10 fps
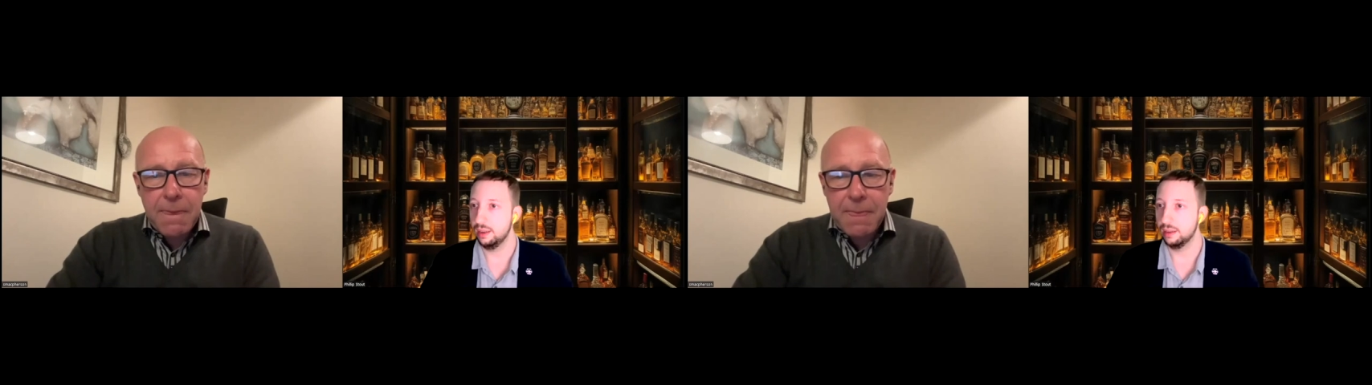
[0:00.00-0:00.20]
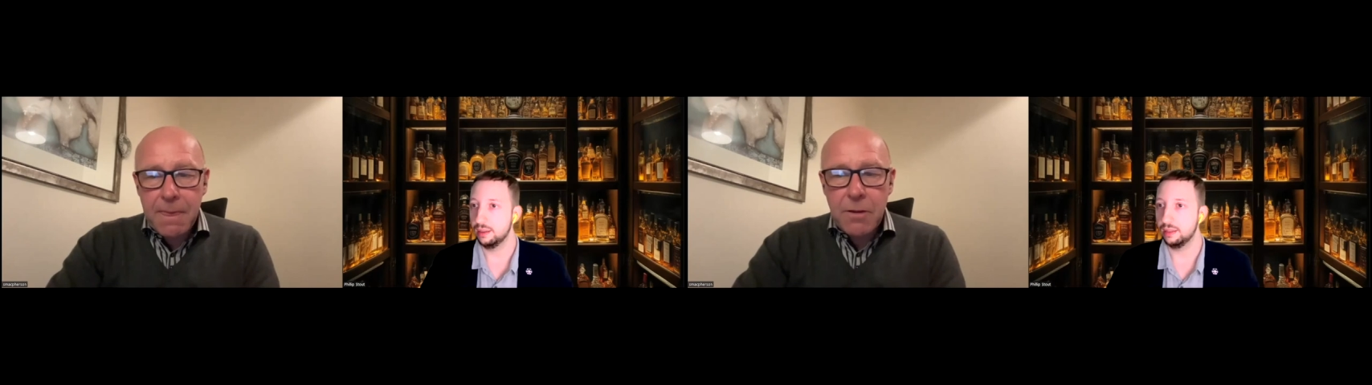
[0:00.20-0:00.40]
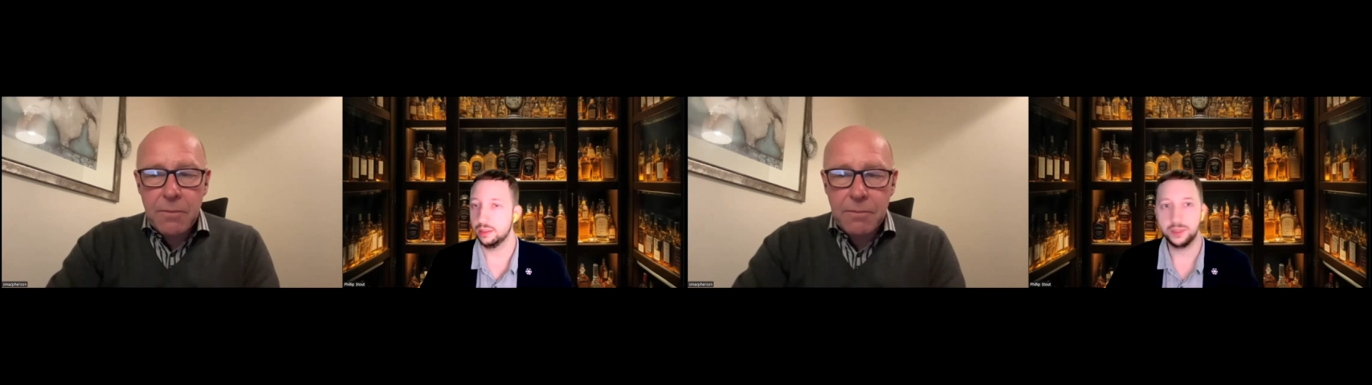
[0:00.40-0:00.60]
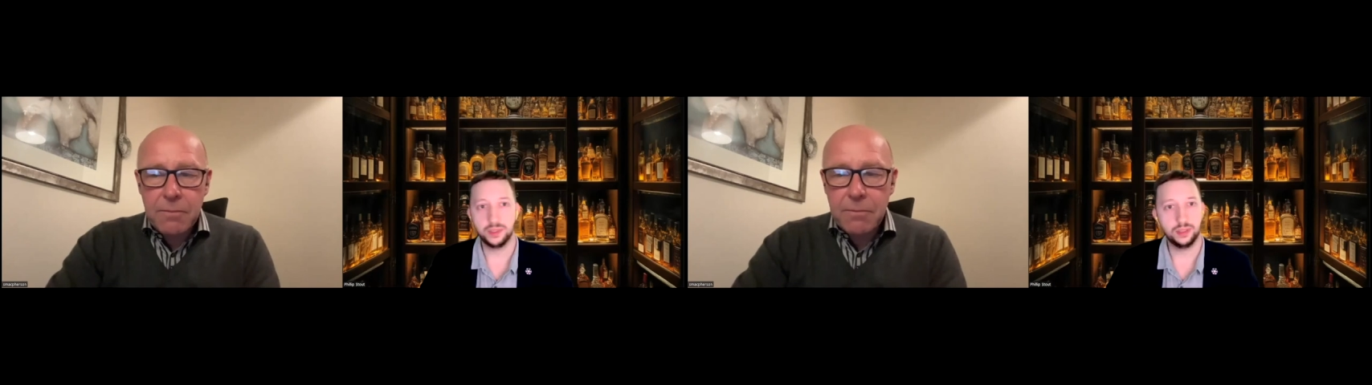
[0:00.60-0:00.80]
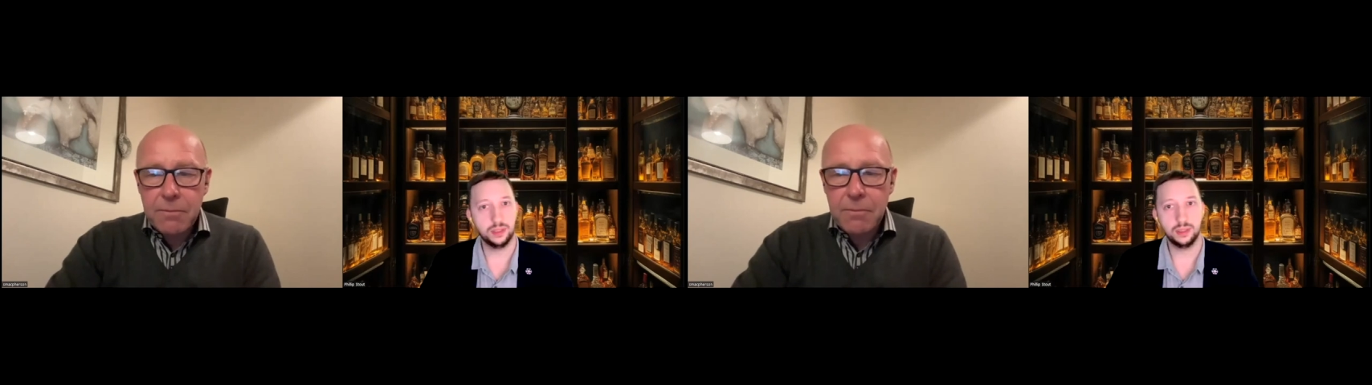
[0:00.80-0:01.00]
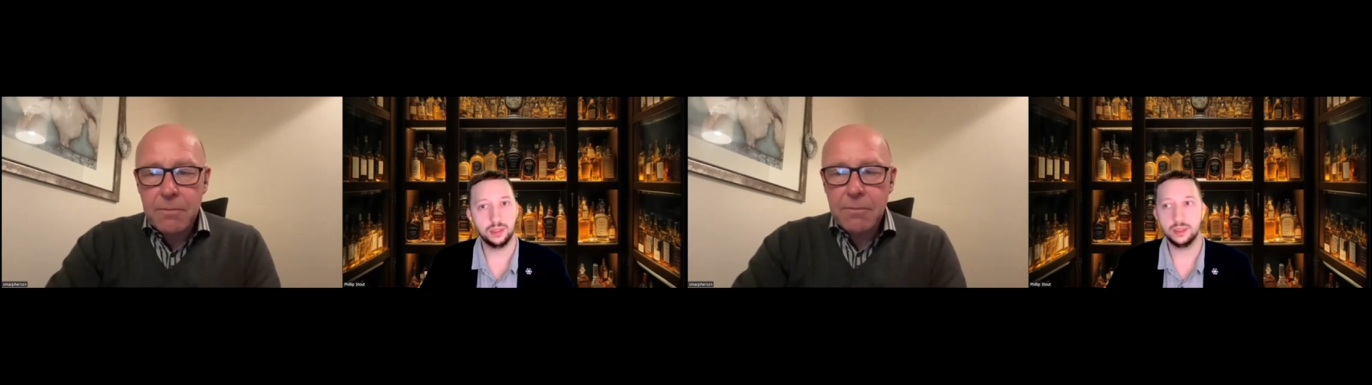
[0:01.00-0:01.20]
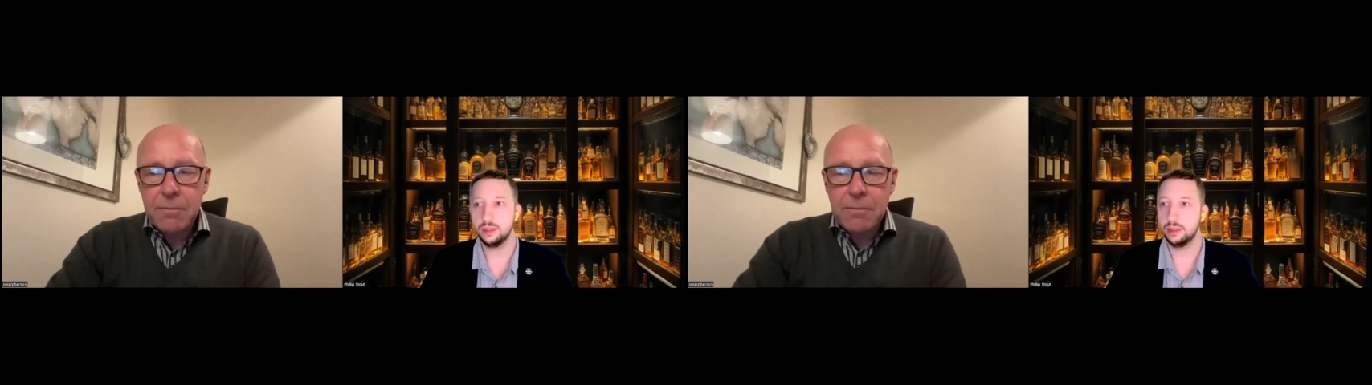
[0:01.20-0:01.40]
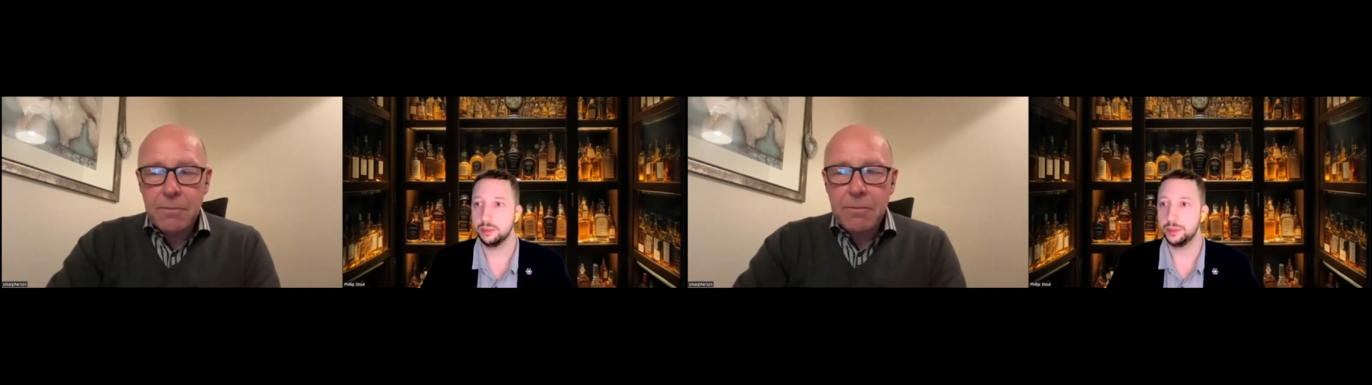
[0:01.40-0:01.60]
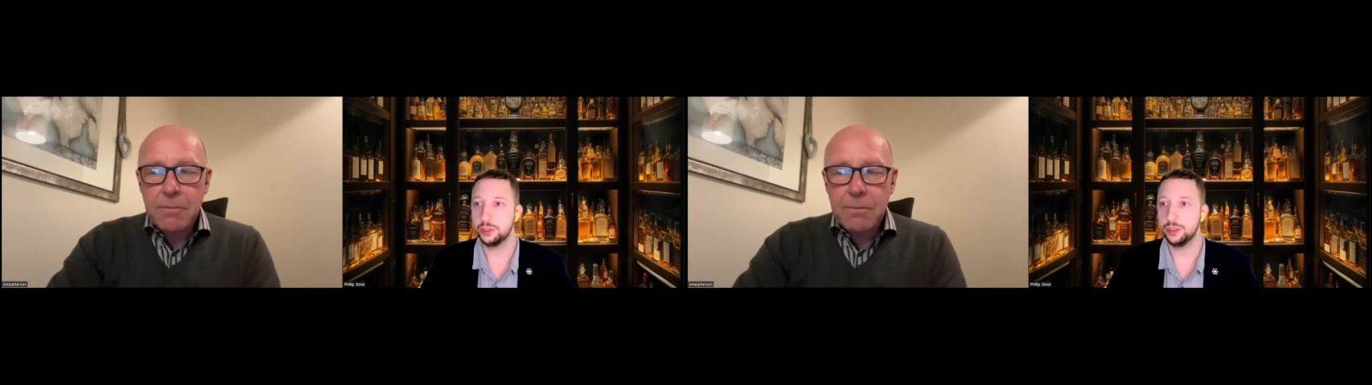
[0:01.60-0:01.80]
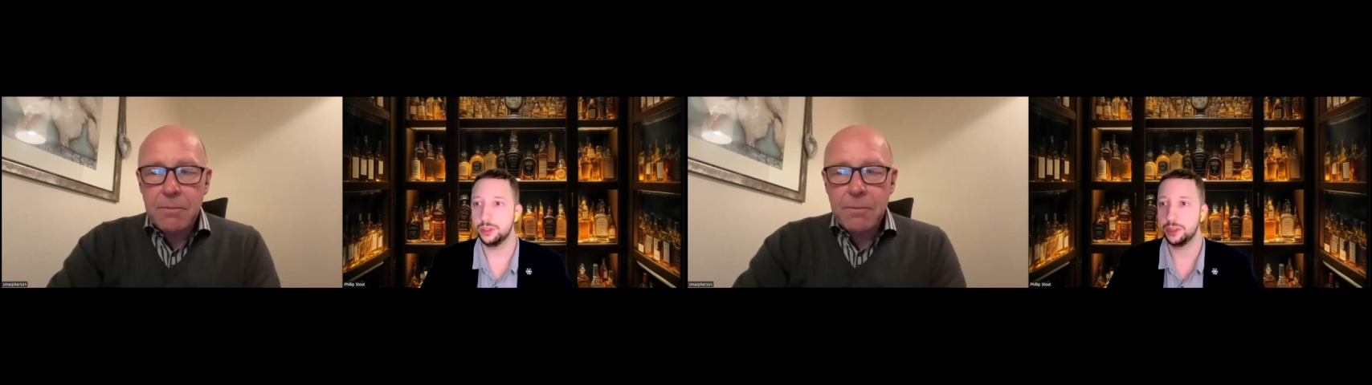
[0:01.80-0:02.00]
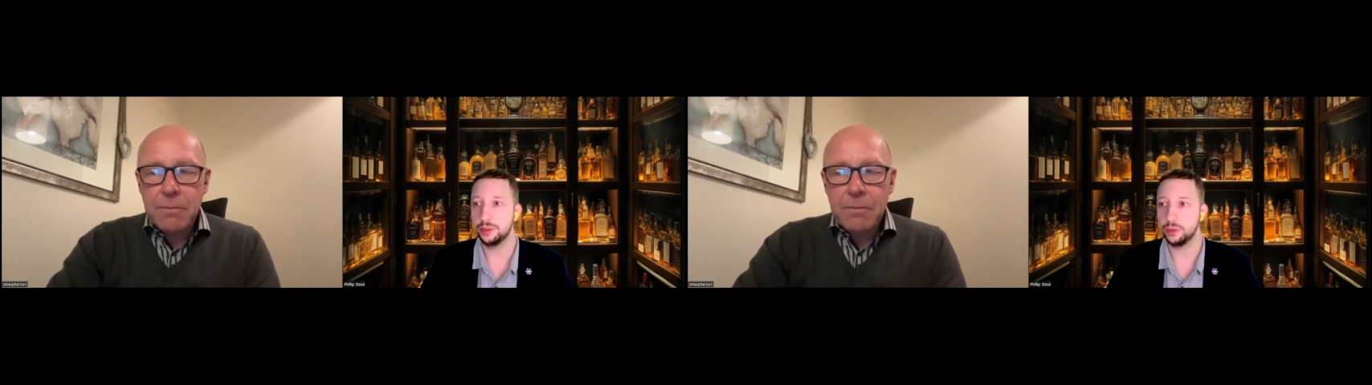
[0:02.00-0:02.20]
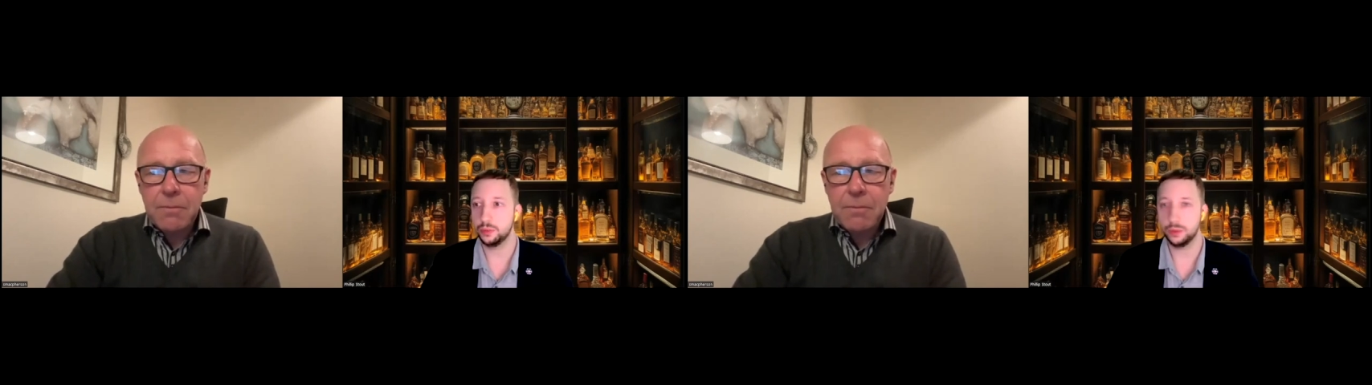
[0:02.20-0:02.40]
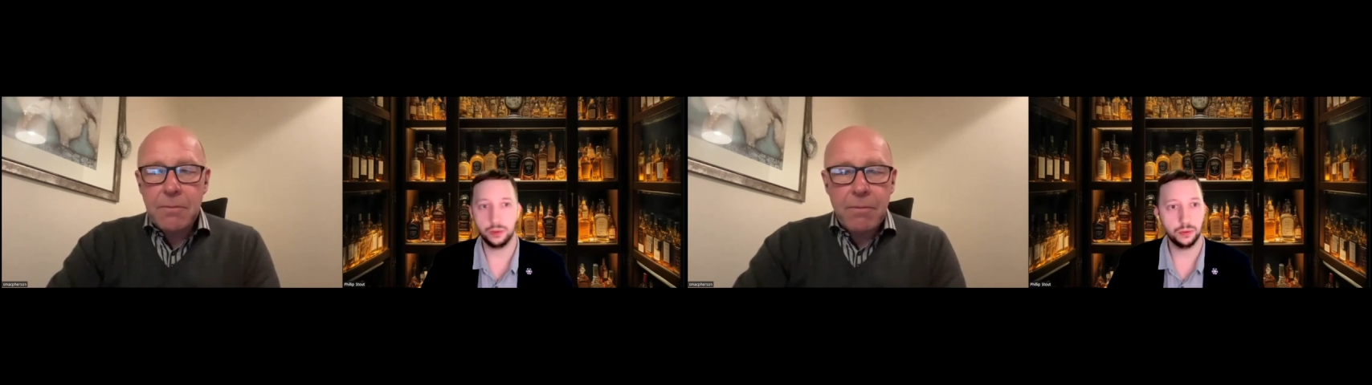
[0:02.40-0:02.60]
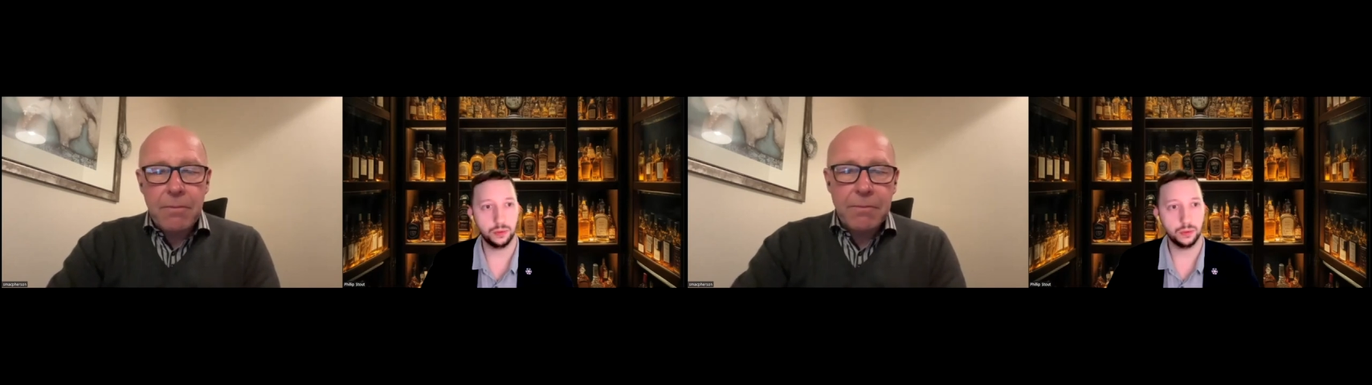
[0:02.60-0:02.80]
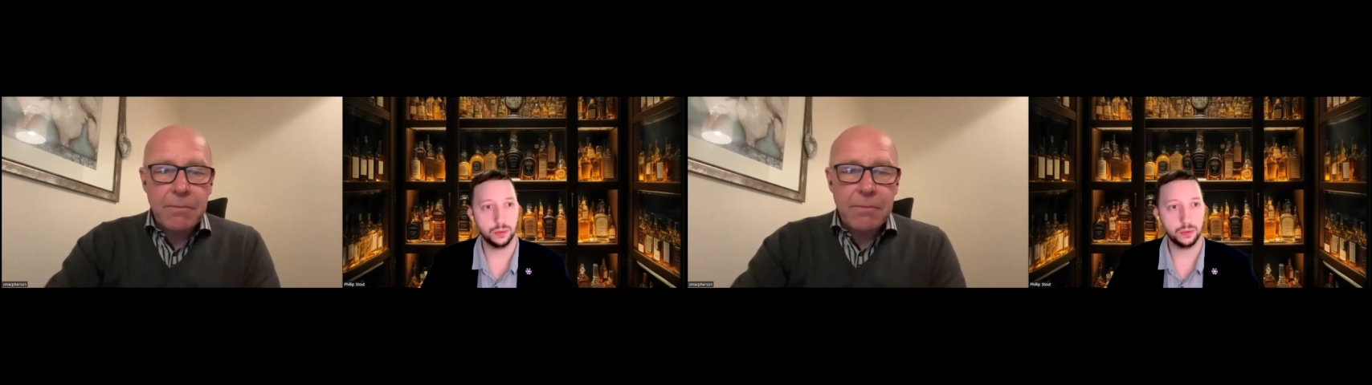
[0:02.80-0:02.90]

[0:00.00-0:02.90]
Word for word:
Speaker 1: Uh, let me see. Let me share this with you.